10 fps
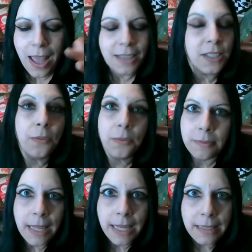So
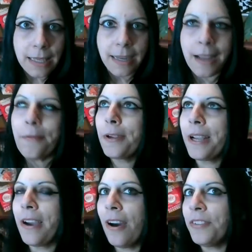like I said, I work
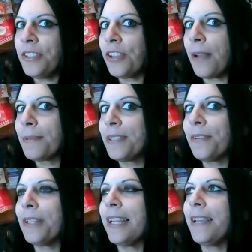at coffee shops.
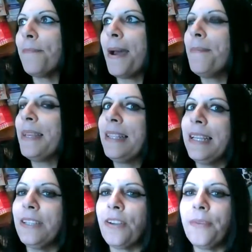So like my big
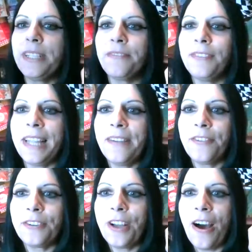thing is always
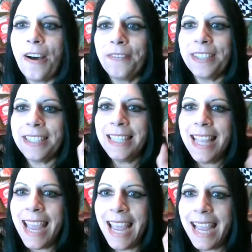flavored coffees.
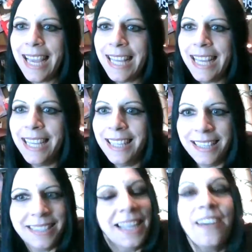Yay!
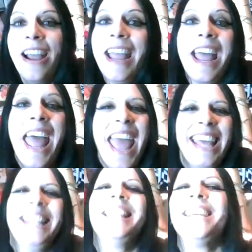There I
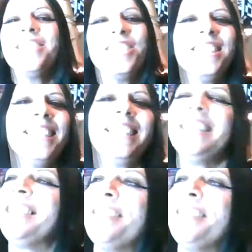am. There she is.